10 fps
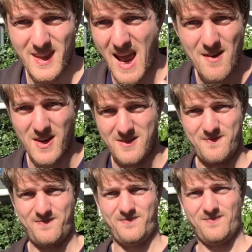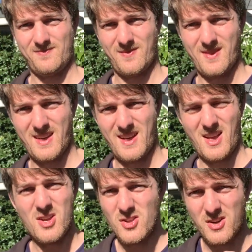ever. Oh,
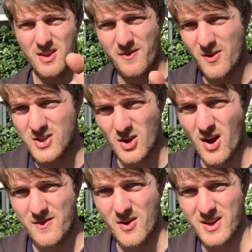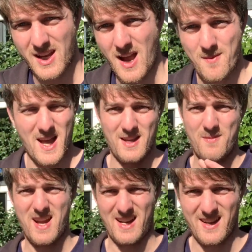you look at the first iPhone that came out, the
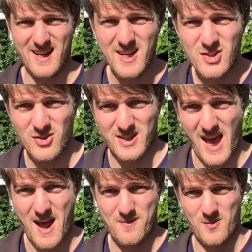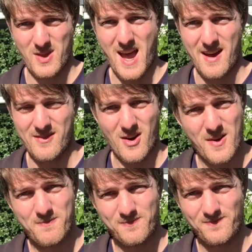amount of issues that happened with that, right?
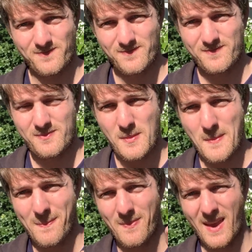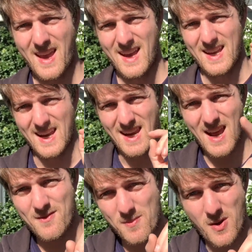You
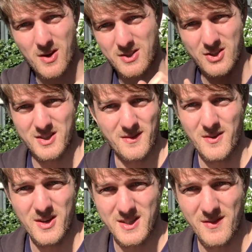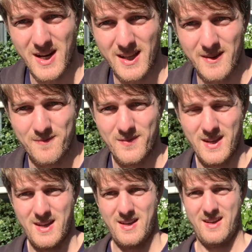never purchase the first of anything.
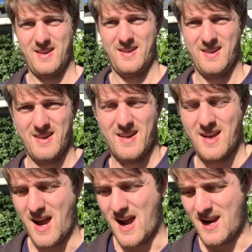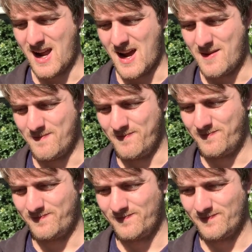And
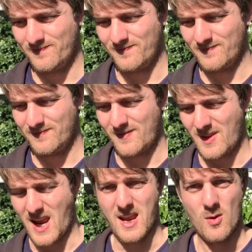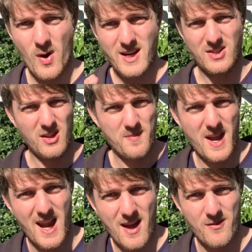yeah, you wait till they've
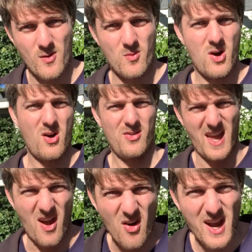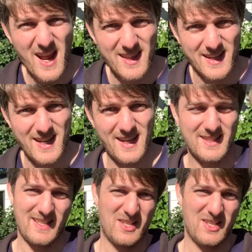been out for a while, they iron out the kinks, they